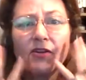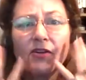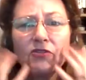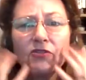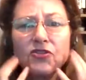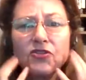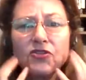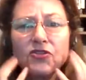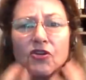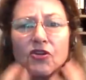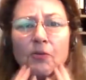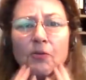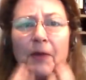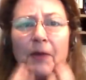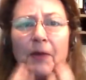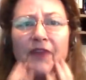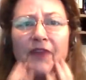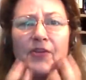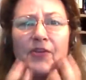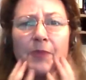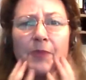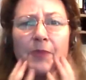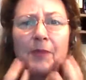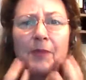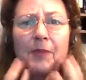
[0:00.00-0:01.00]
so
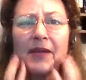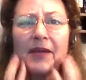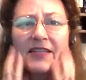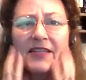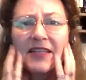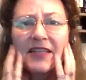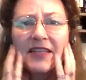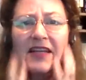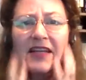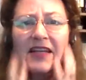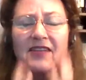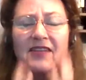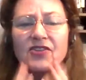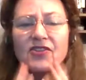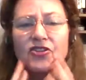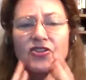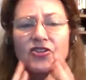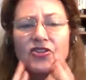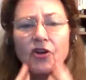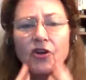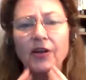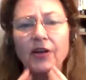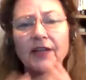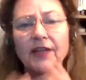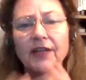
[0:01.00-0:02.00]
puffy, but my skin is
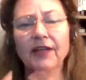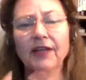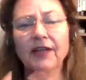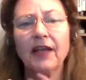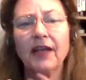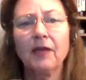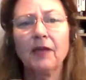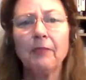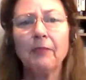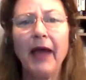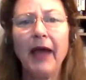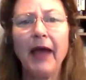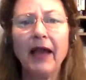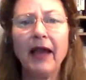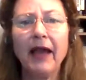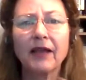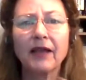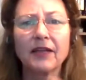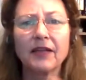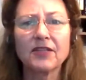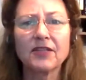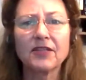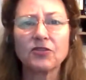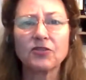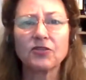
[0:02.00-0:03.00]
starting to come back
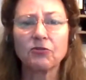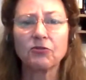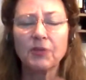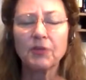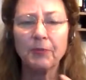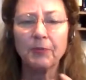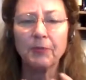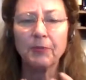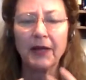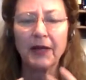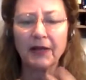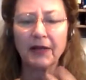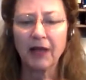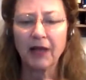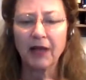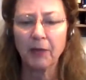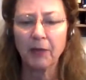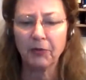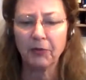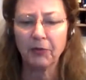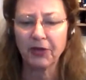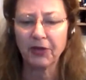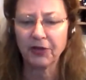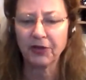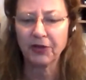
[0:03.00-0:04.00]
because it's only been a
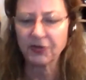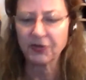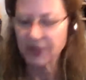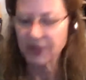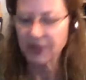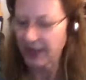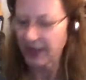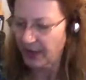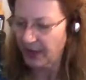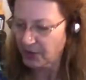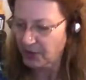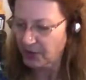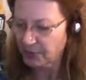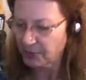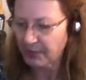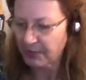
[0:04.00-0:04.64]
couple years, I guess.